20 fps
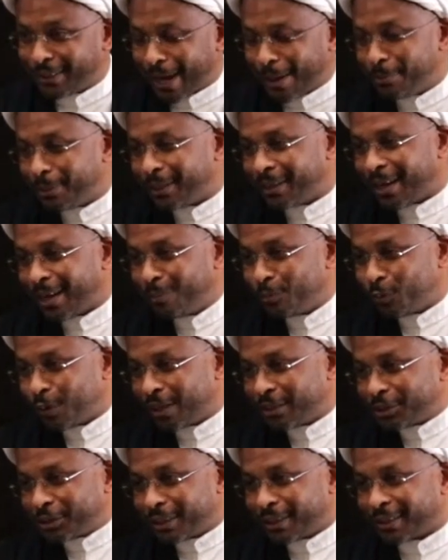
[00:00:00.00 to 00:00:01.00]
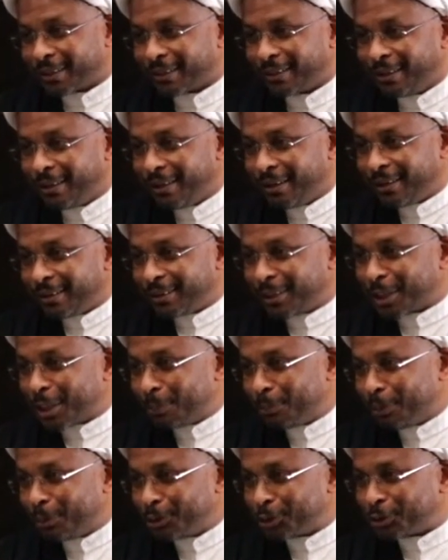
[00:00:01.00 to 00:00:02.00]
I mean, I'm watching the
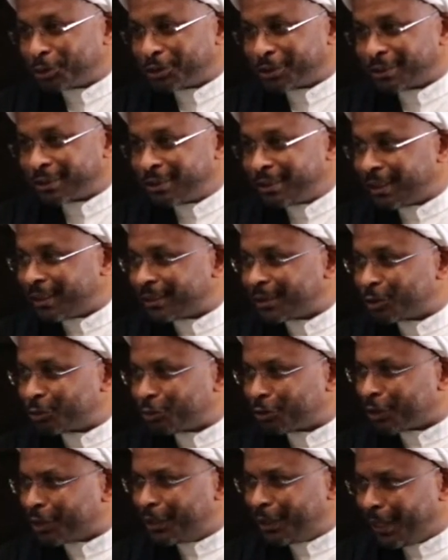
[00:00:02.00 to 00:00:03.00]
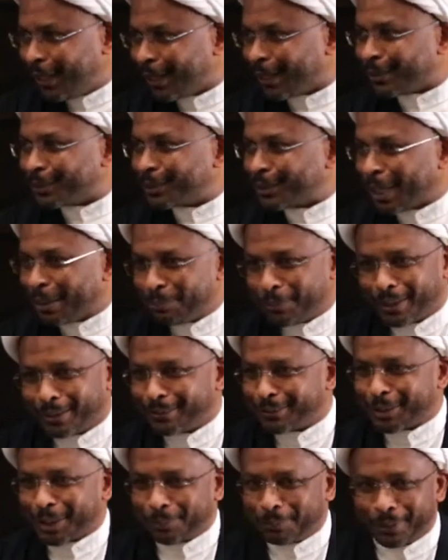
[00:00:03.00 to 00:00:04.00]
commercials just for kicks. I
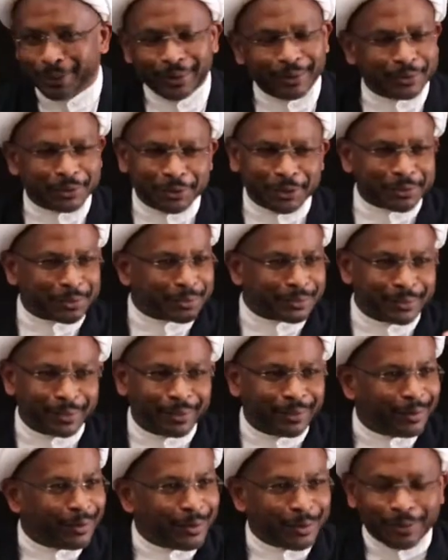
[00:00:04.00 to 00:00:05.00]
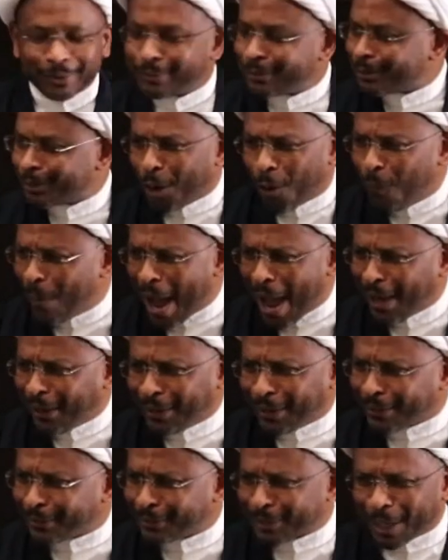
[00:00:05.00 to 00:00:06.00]
mean, to me, it's just go at
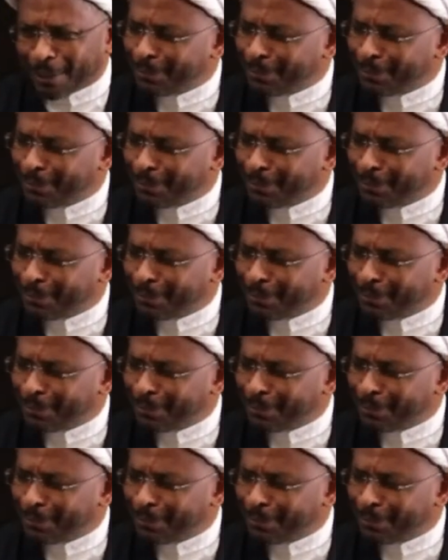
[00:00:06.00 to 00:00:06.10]
it.